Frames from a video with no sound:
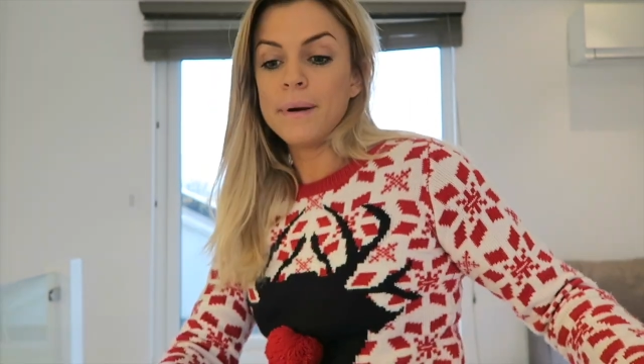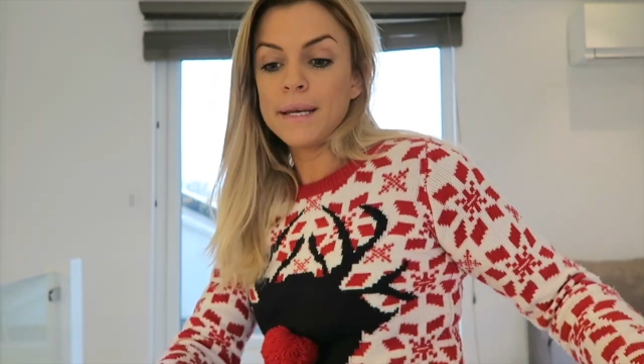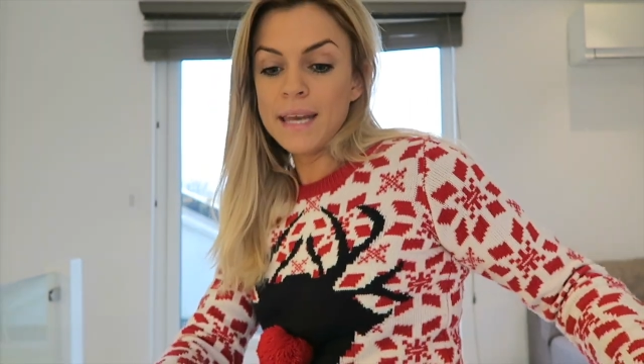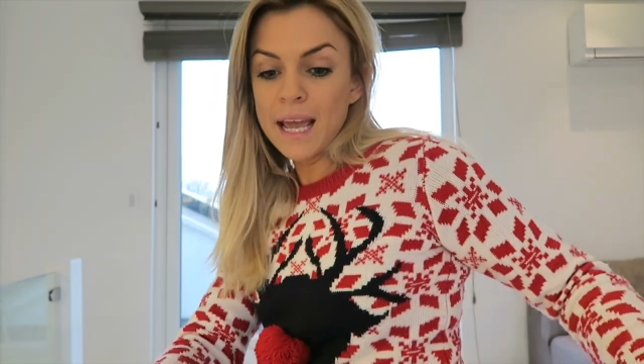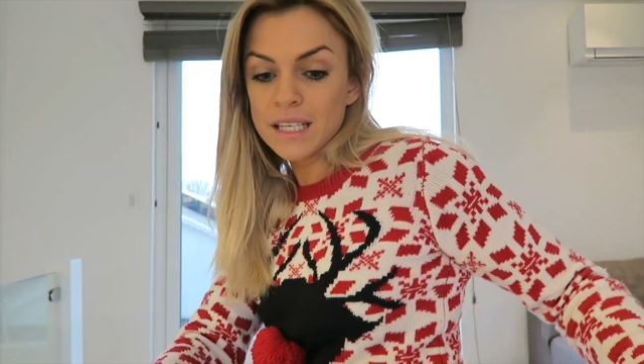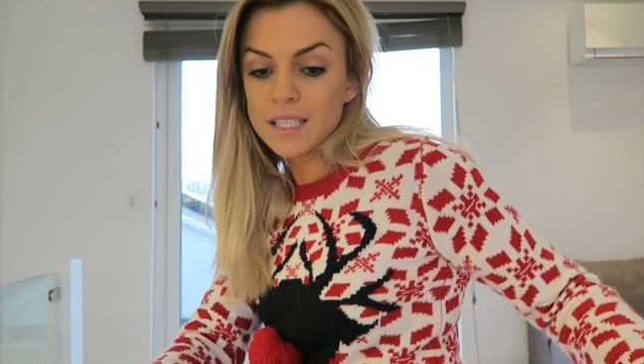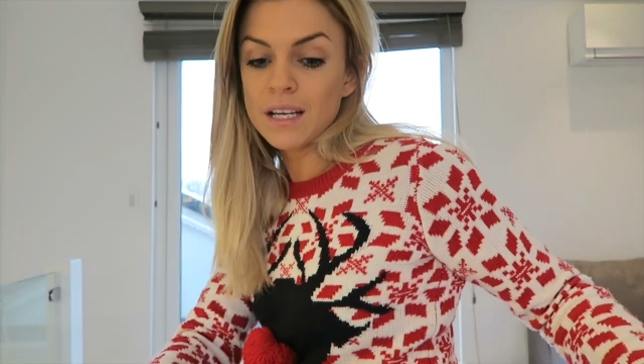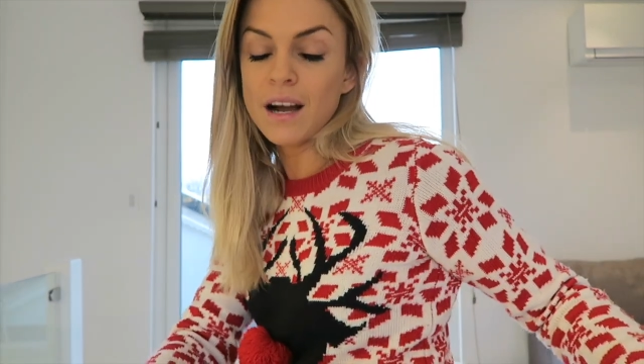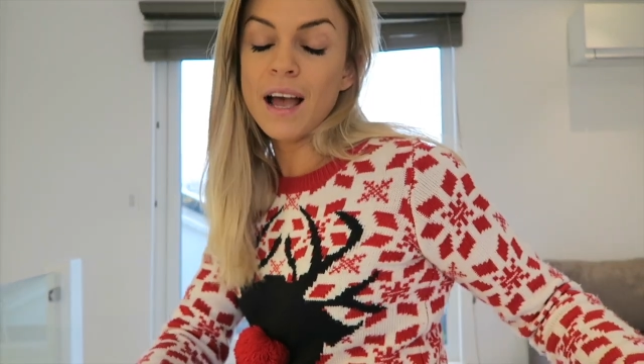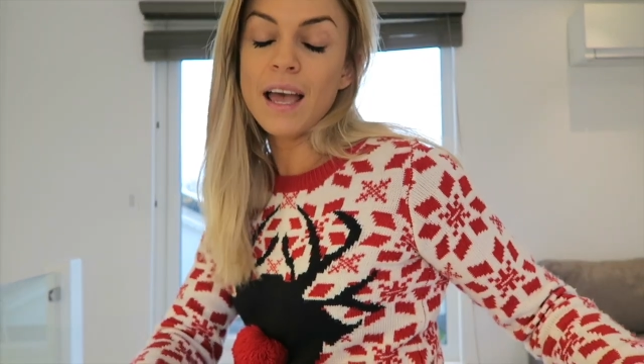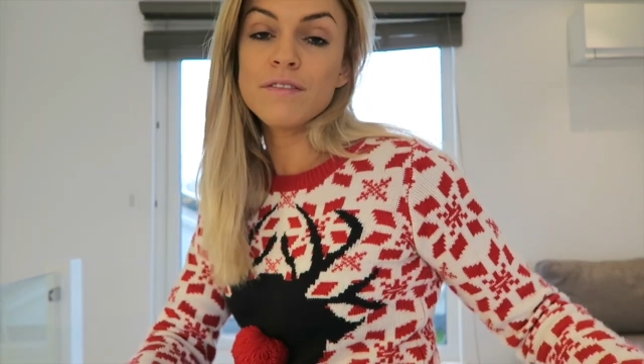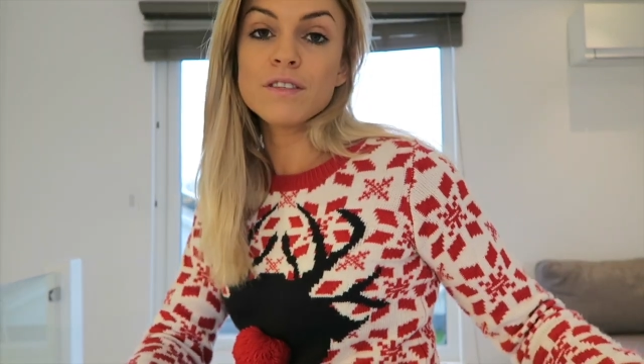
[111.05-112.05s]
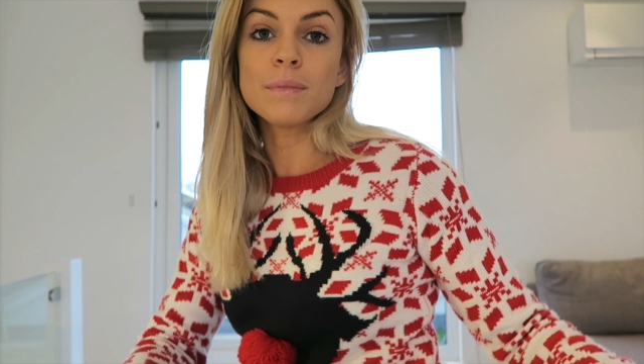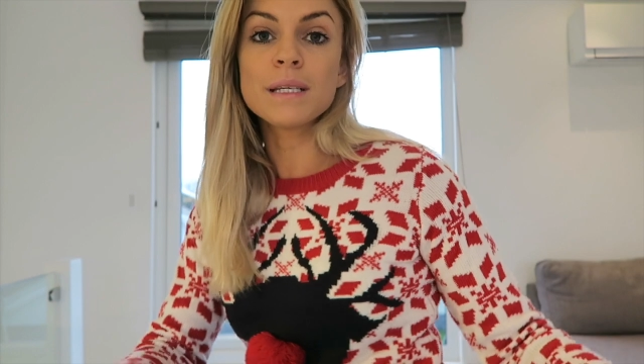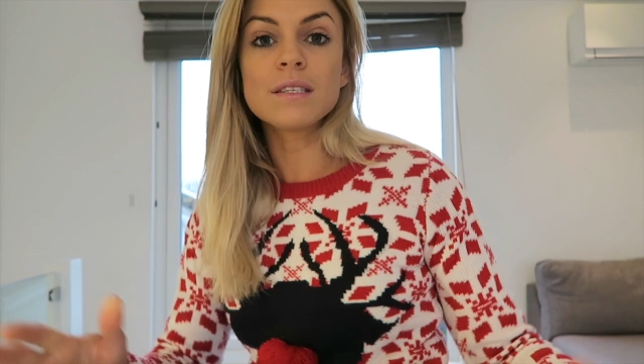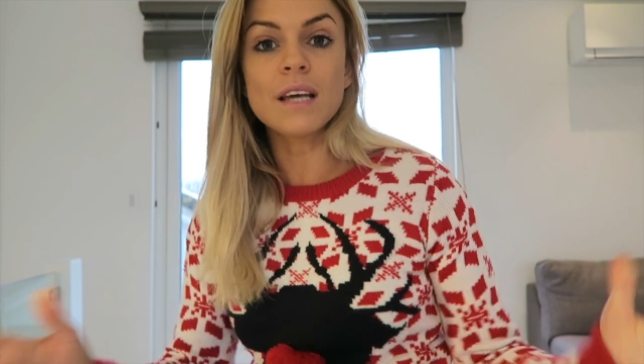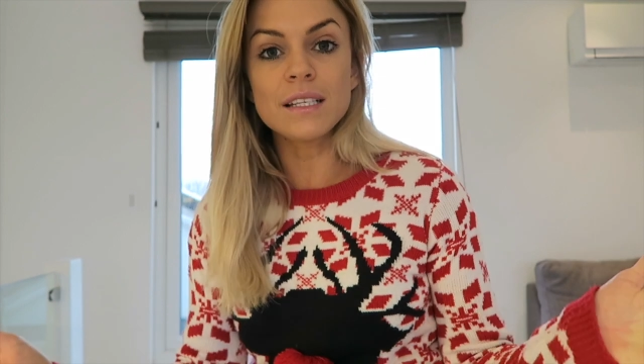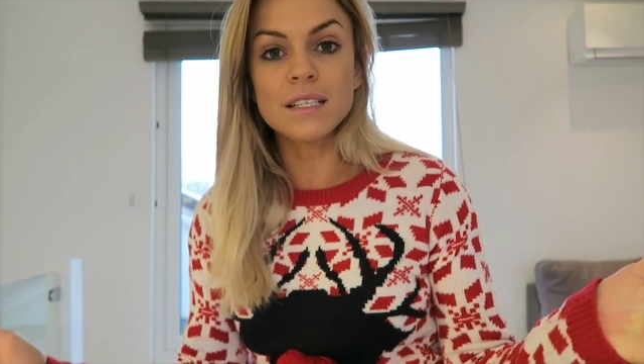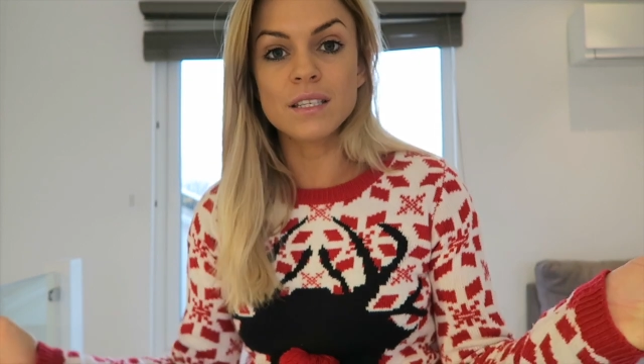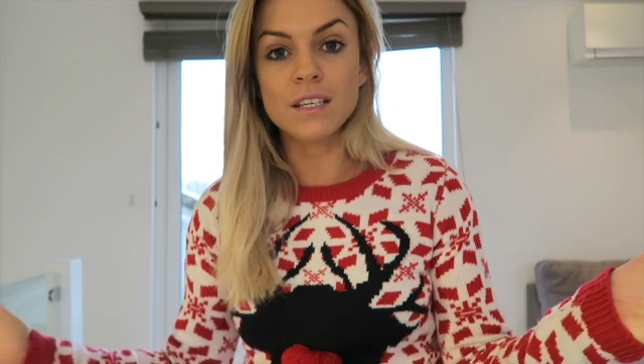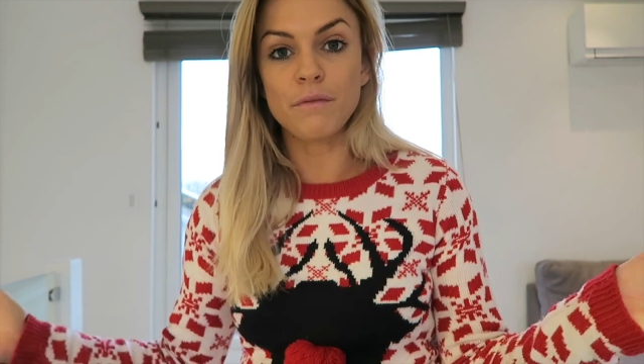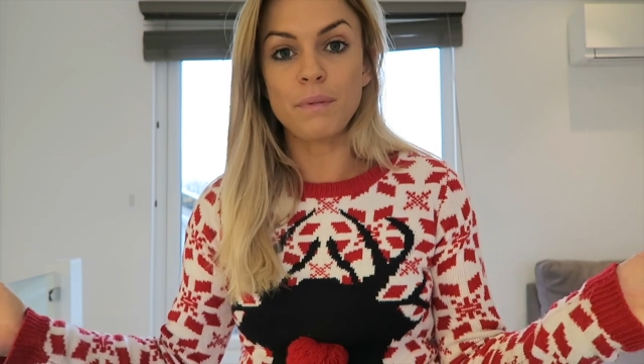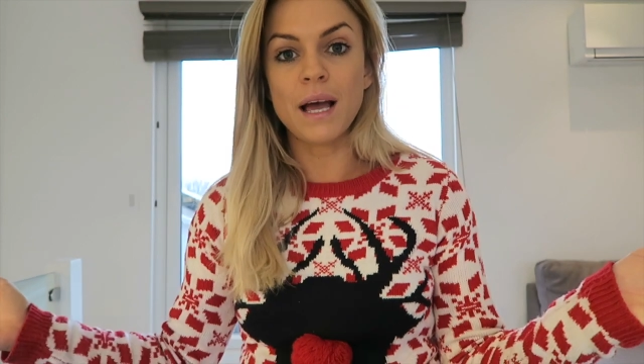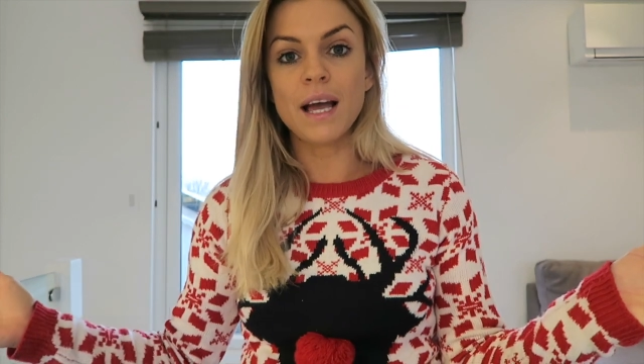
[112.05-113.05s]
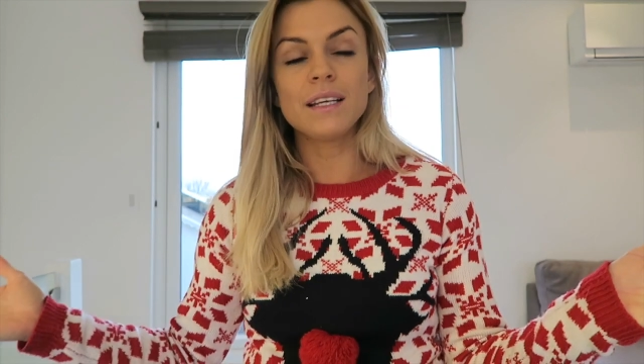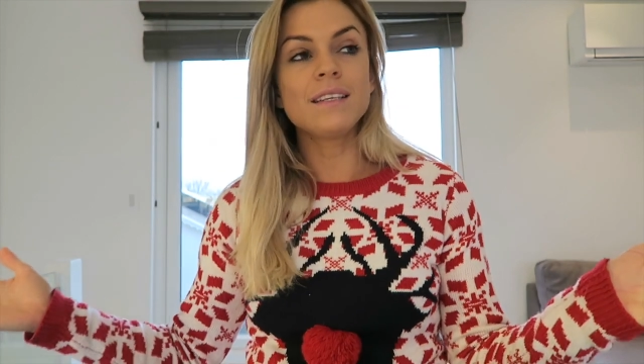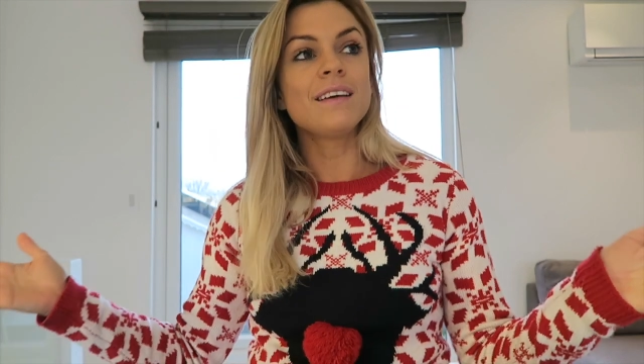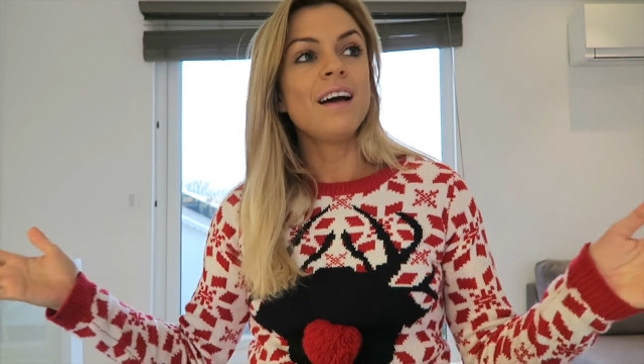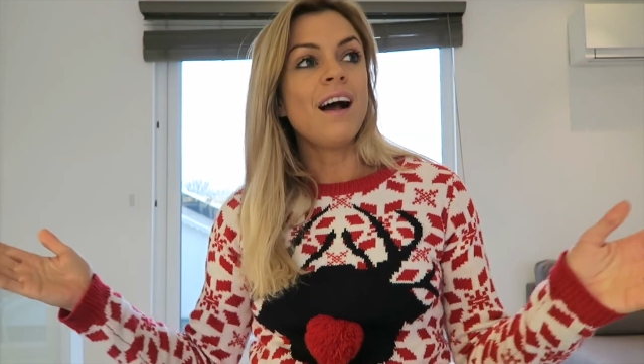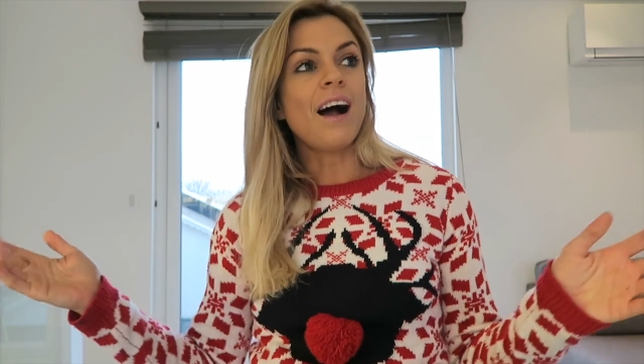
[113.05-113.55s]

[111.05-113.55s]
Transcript: but next year I have some exciting stuff planned.